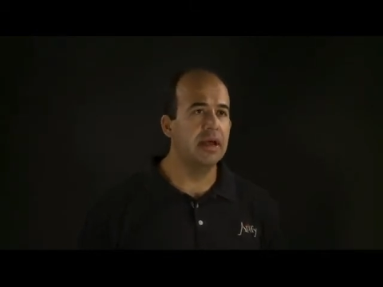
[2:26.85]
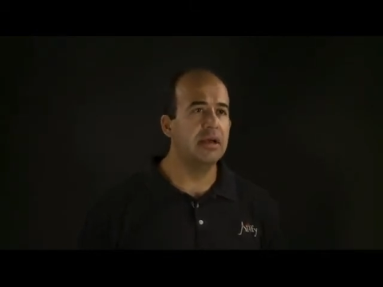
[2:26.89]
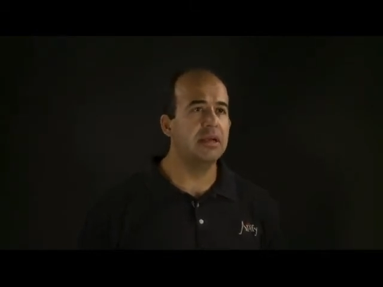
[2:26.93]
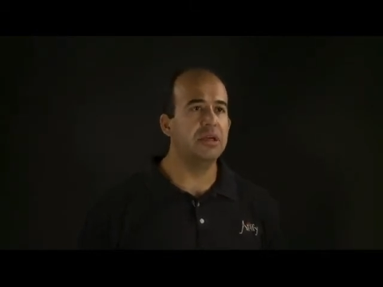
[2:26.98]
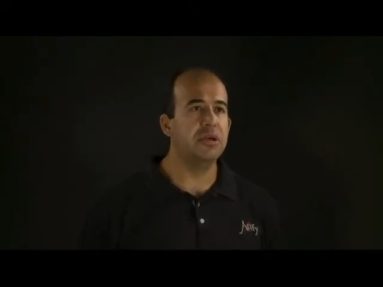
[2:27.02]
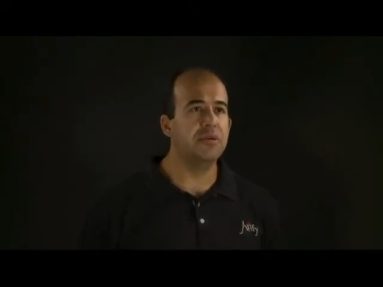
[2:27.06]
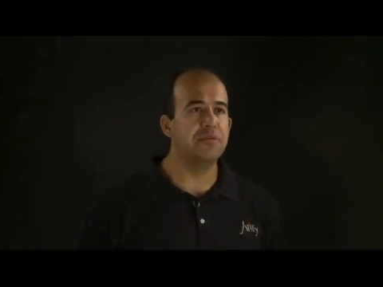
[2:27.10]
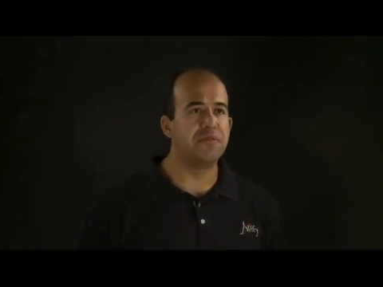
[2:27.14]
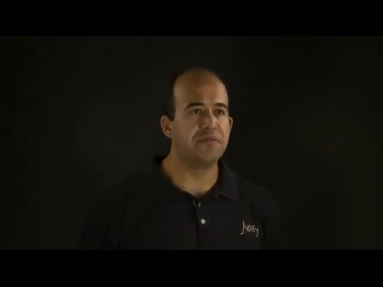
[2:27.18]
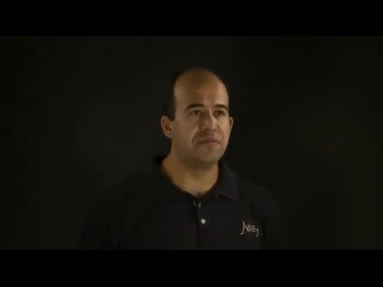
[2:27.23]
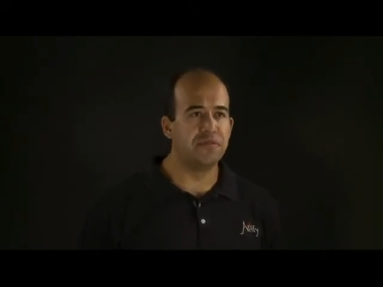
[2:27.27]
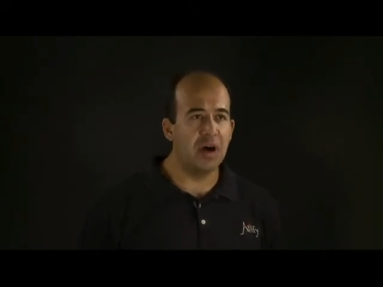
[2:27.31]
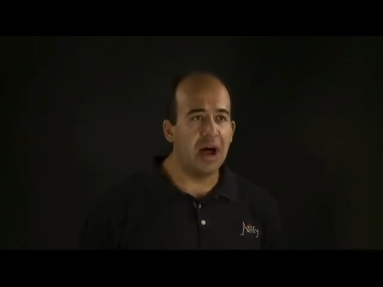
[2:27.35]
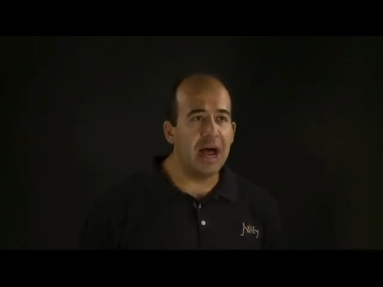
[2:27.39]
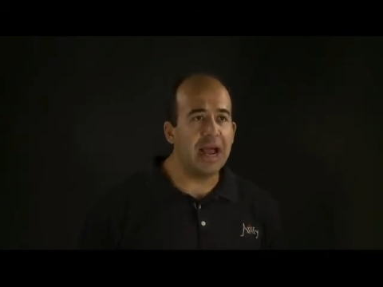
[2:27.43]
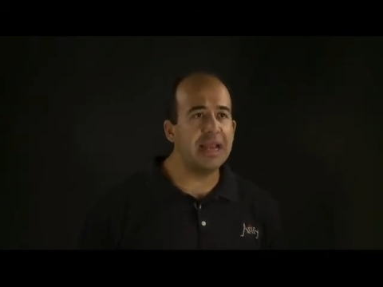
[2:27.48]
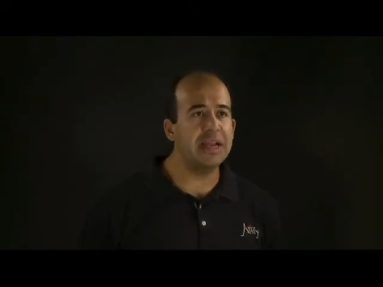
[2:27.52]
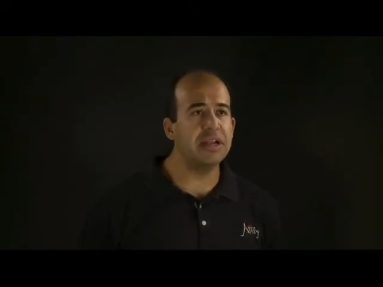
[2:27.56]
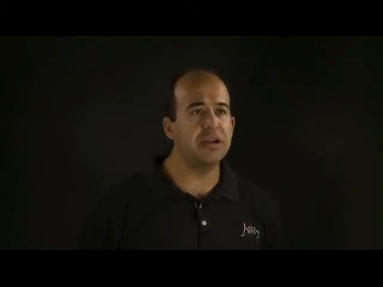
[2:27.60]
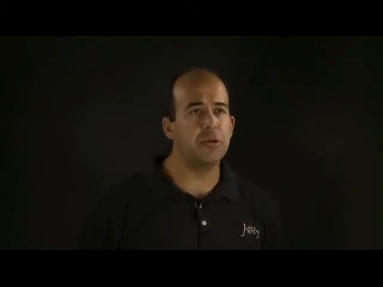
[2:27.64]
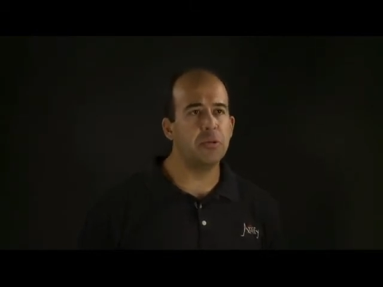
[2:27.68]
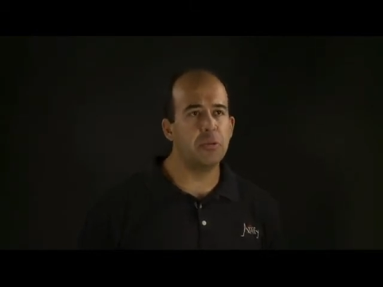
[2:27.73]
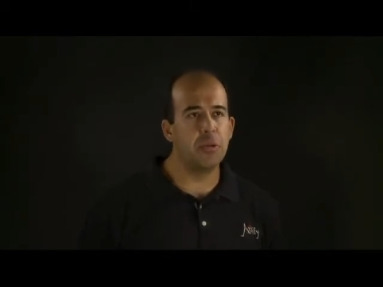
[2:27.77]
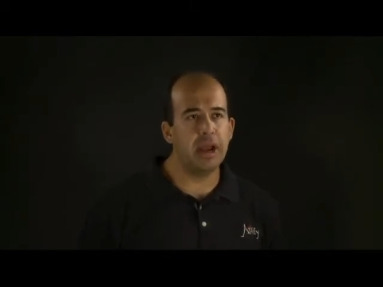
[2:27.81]
You
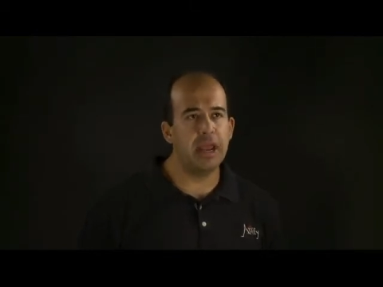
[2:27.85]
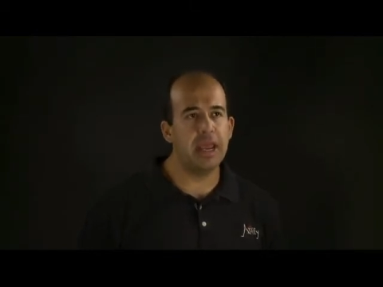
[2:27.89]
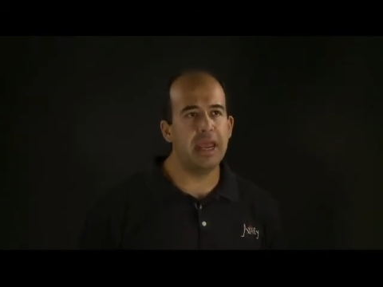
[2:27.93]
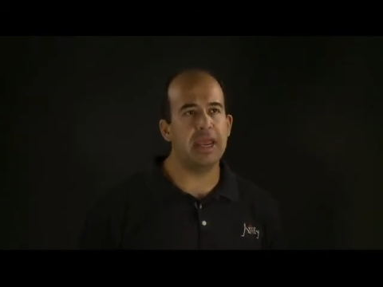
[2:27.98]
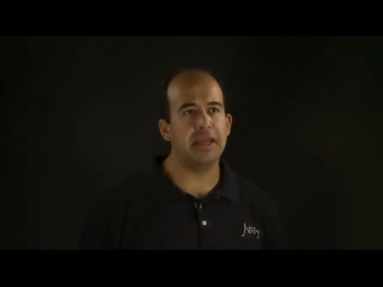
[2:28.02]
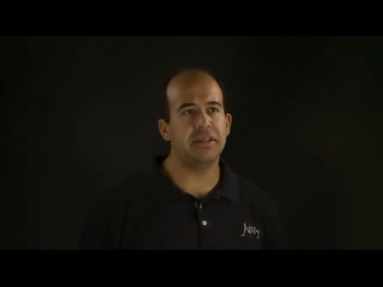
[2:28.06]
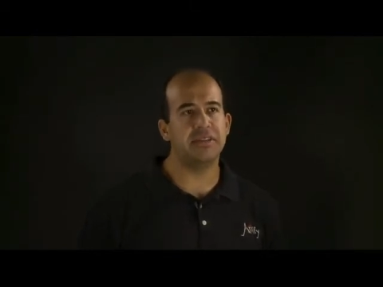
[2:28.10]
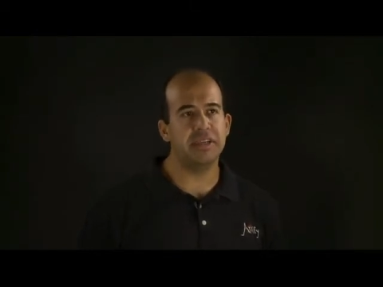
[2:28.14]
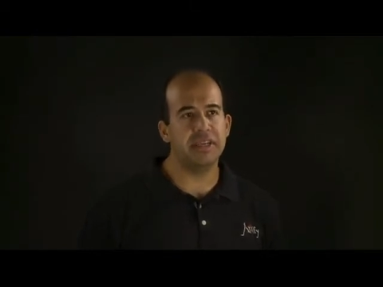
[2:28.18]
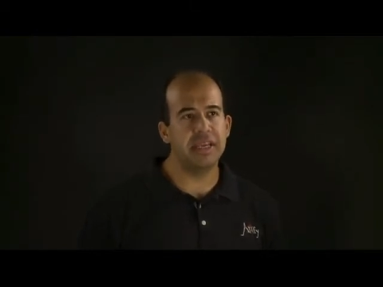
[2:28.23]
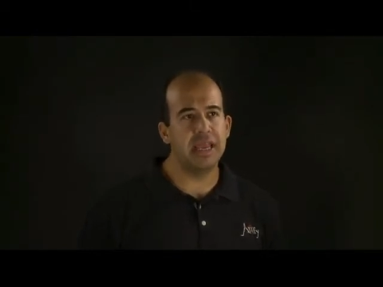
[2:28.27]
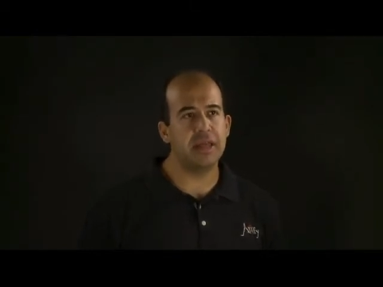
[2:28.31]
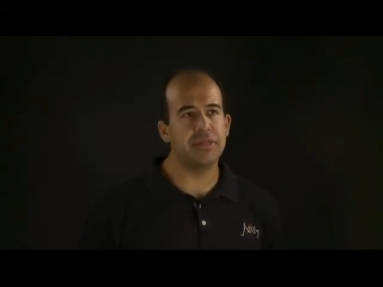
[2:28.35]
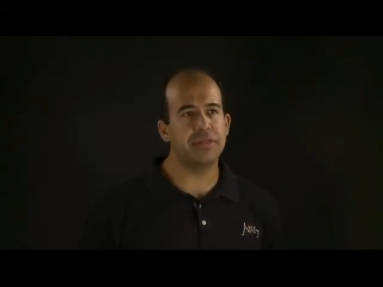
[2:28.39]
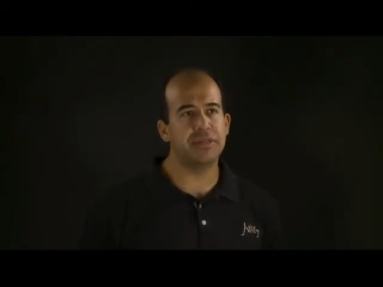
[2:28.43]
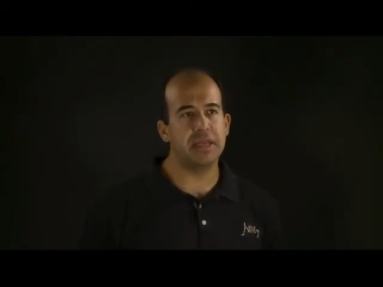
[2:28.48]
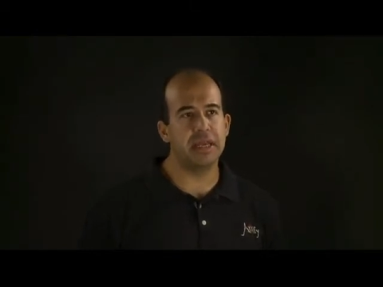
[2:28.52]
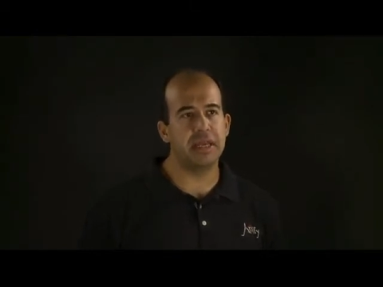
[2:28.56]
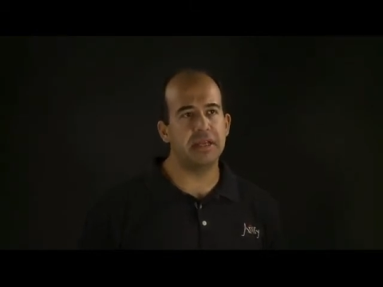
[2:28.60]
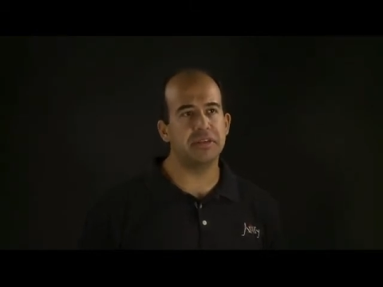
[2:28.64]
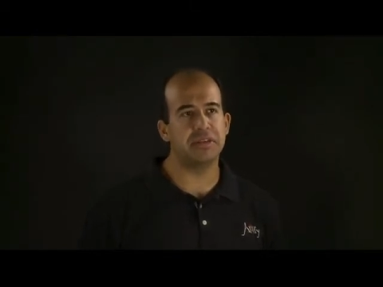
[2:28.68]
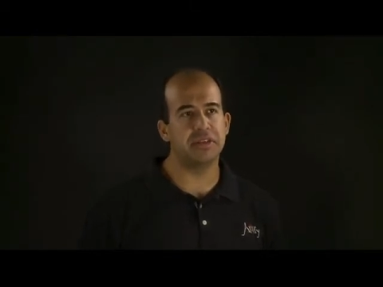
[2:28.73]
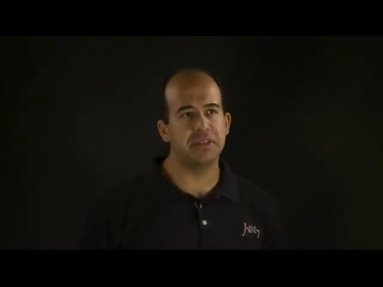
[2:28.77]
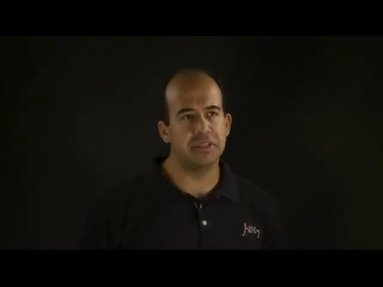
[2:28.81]
find a way to get
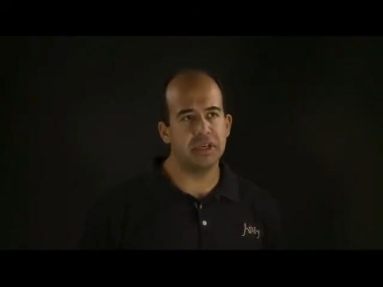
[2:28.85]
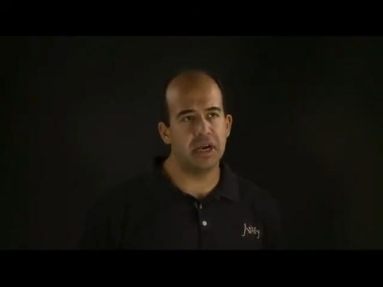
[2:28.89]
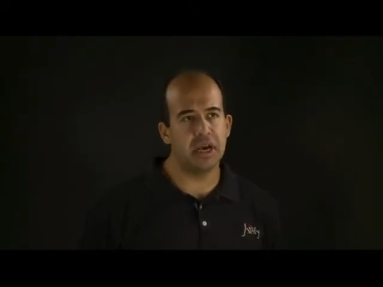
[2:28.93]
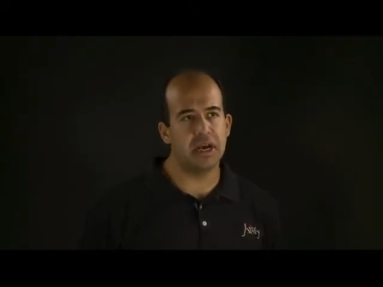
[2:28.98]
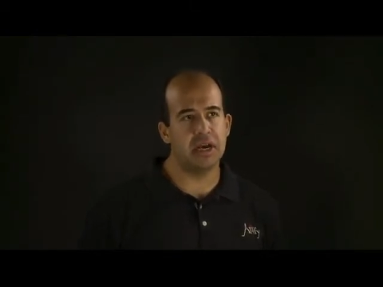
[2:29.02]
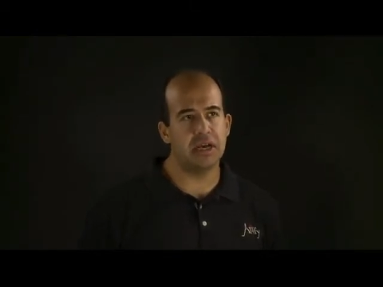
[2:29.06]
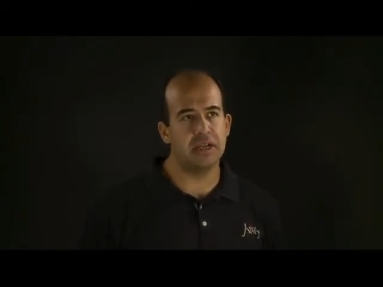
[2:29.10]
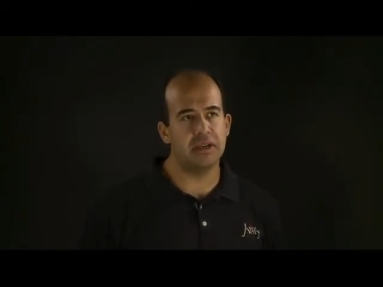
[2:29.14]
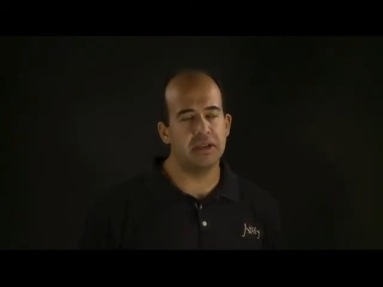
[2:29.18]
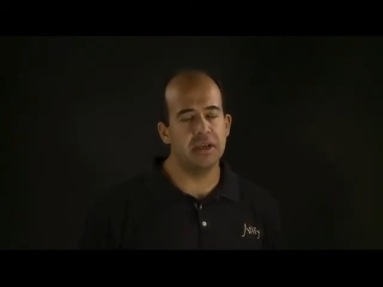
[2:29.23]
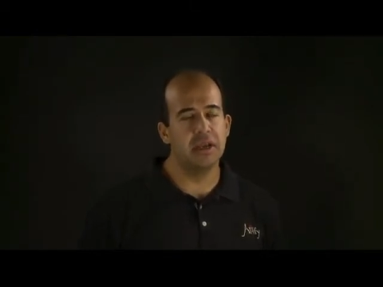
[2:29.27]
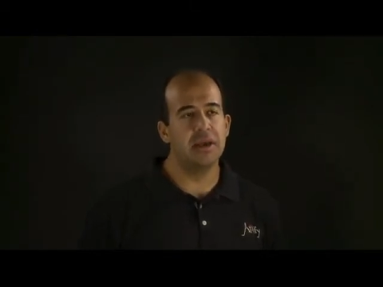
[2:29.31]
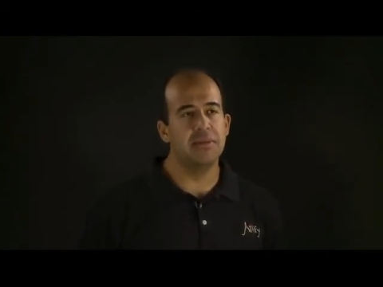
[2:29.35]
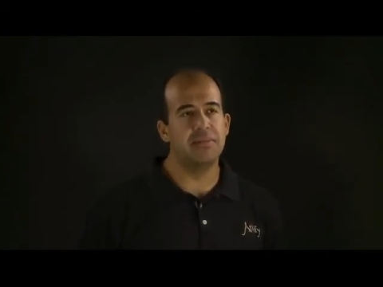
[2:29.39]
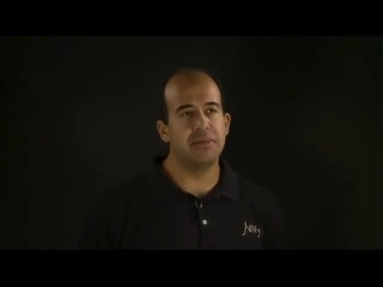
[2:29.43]
things done